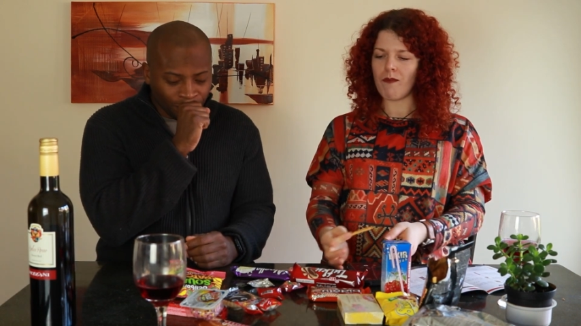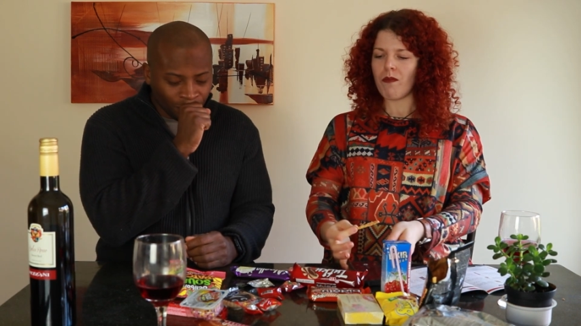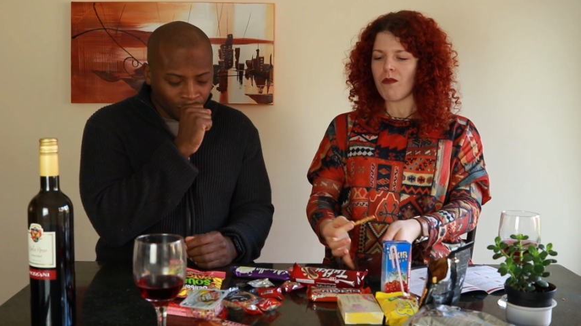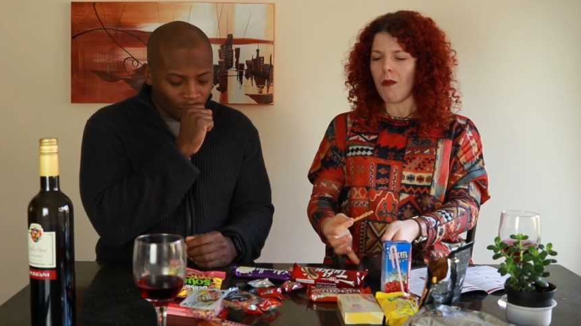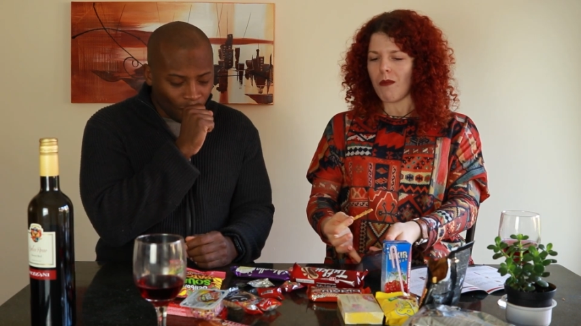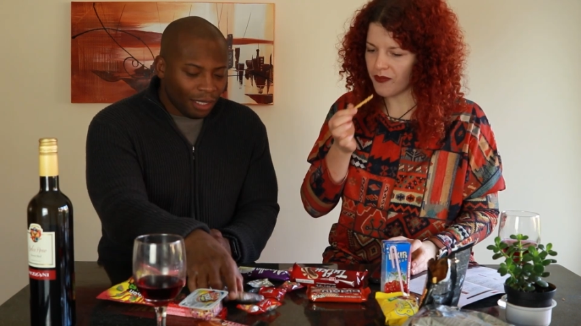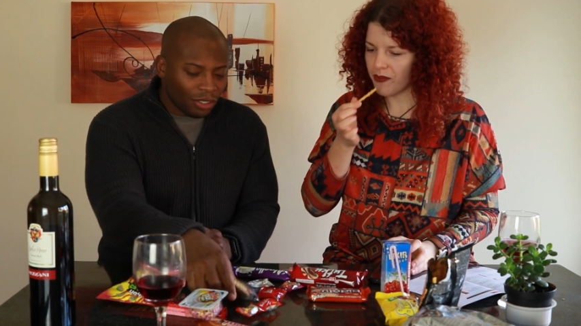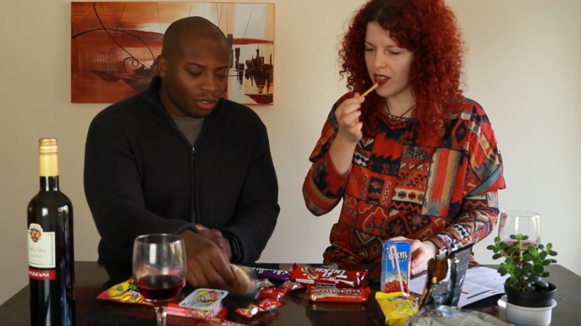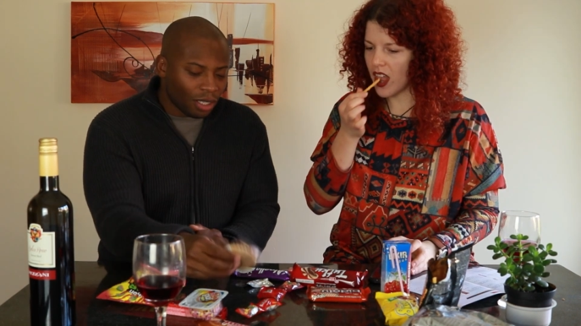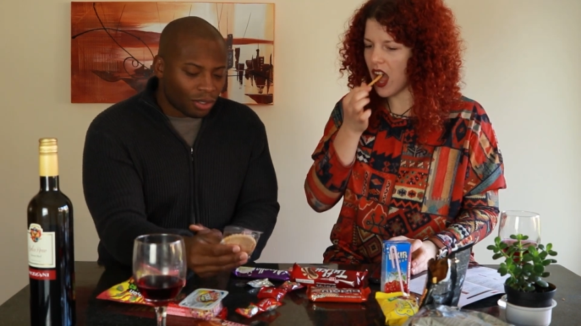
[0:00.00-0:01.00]

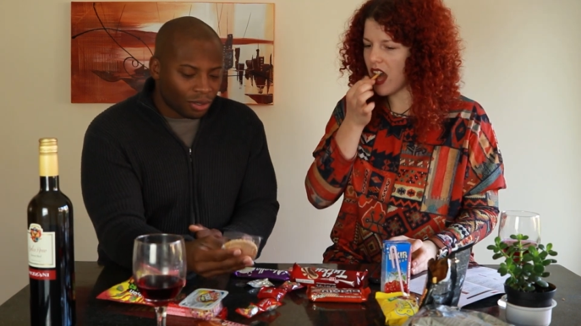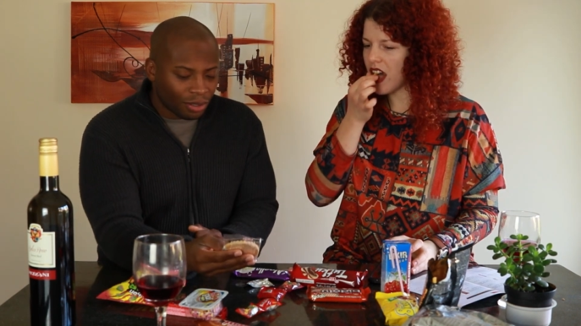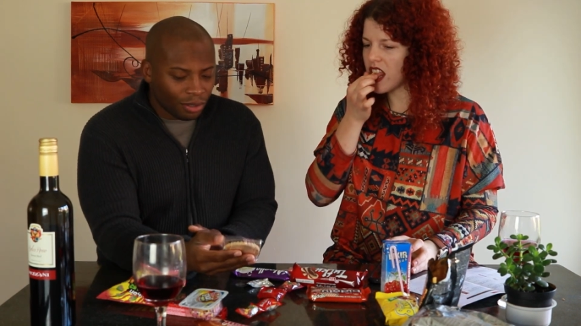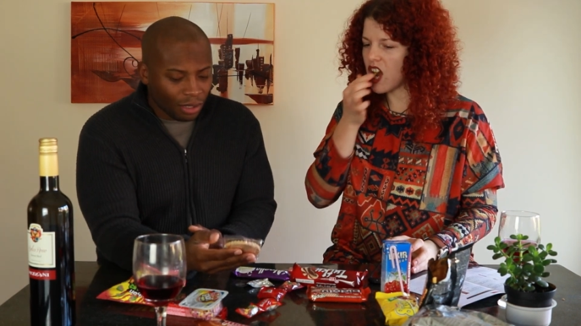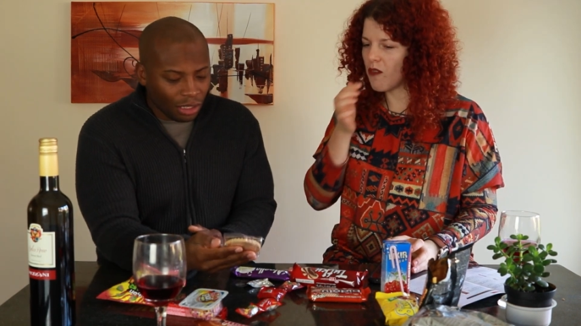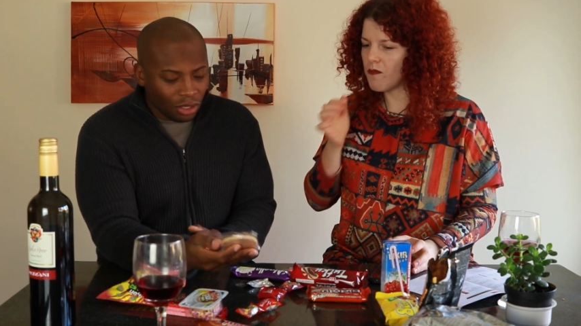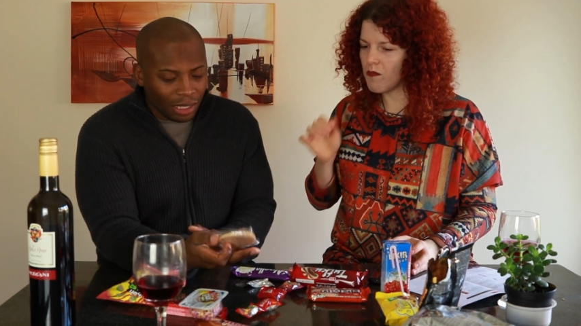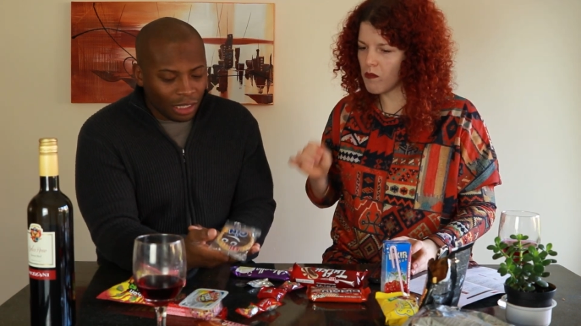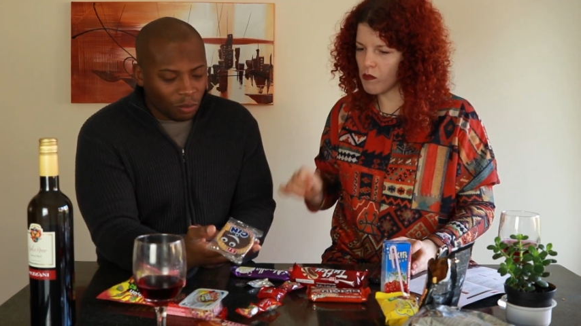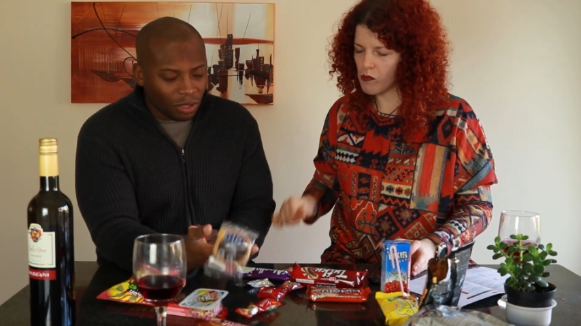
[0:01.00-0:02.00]
Speaker 1: this looks. You
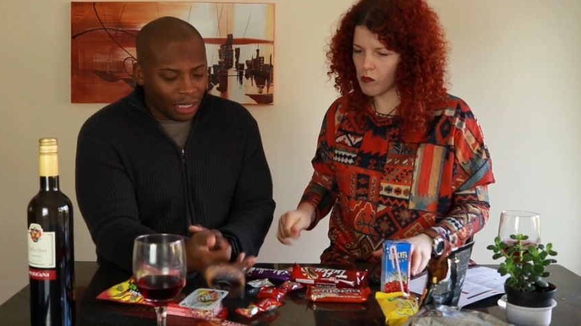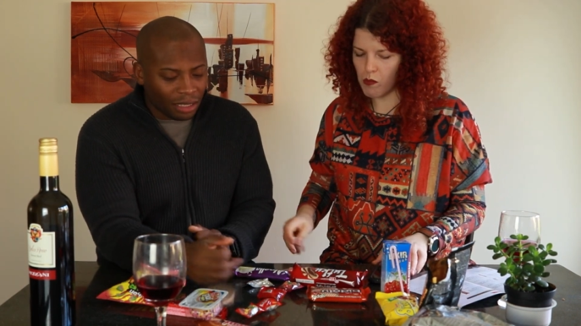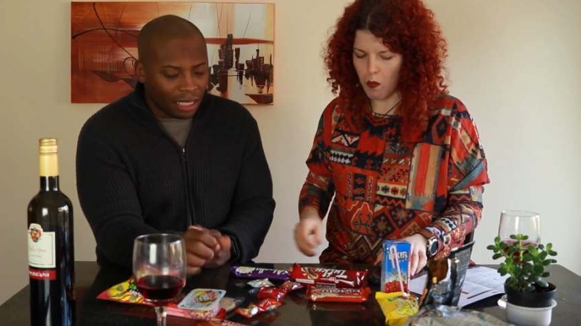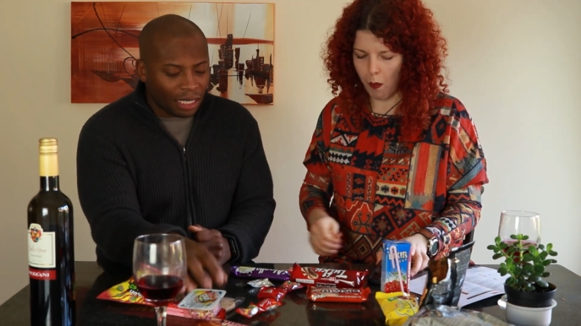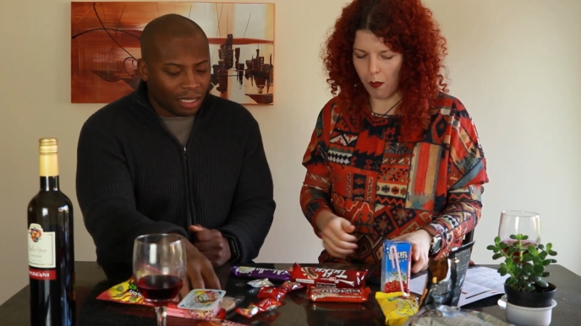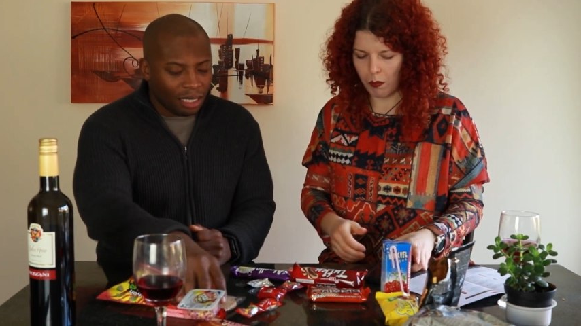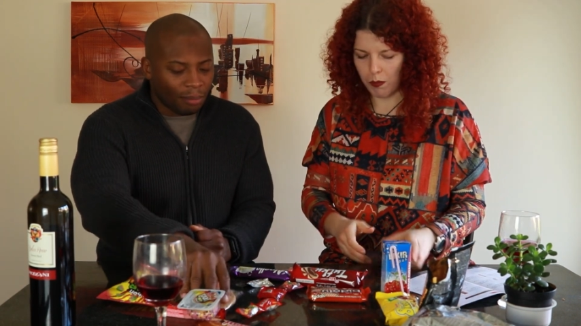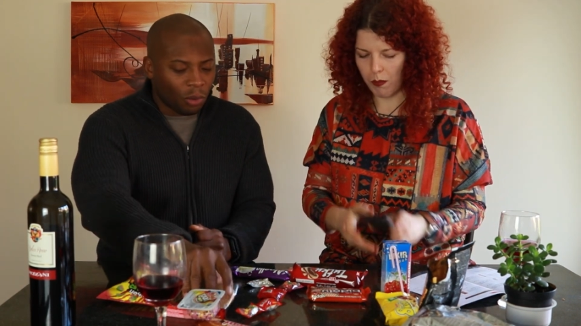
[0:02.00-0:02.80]
said this one tastes like um,